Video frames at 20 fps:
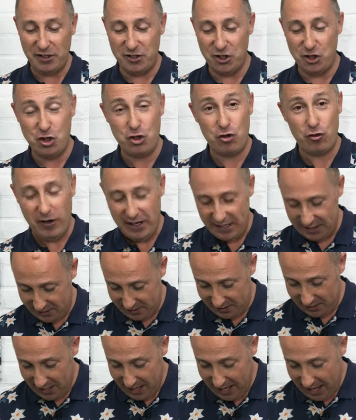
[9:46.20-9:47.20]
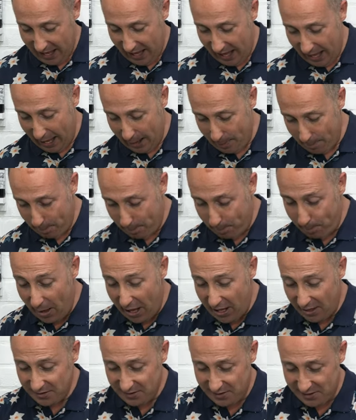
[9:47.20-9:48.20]
to treat. Um,
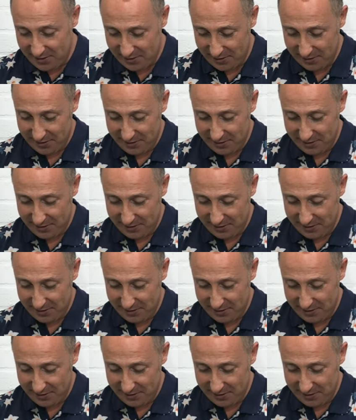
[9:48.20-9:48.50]
but